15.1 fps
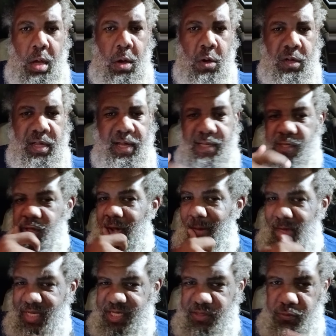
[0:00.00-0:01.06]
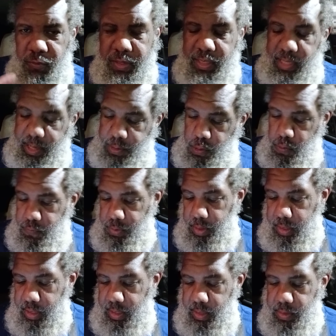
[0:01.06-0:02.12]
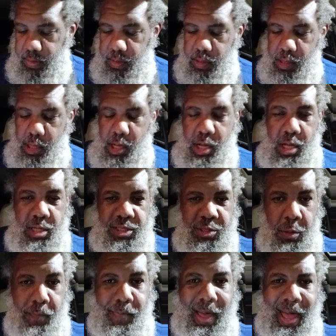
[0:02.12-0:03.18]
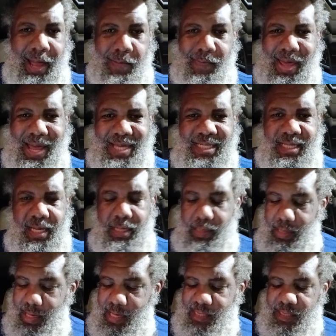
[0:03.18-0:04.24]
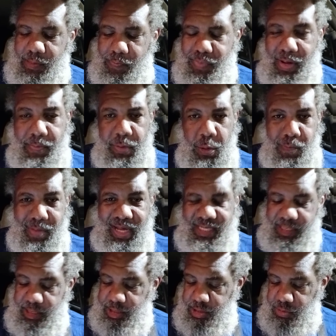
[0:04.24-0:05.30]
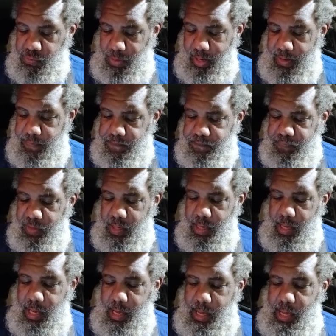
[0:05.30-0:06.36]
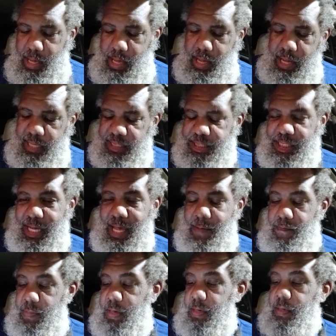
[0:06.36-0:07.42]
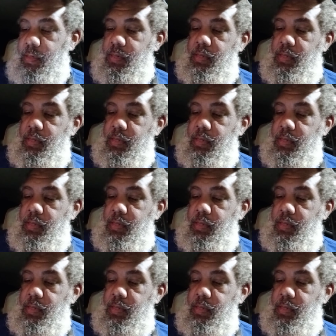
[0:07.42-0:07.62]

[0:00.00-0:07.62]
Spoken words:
Okay, so I'm going to just read that over again. So, backmasking and subliminal messages, right? Enchantment.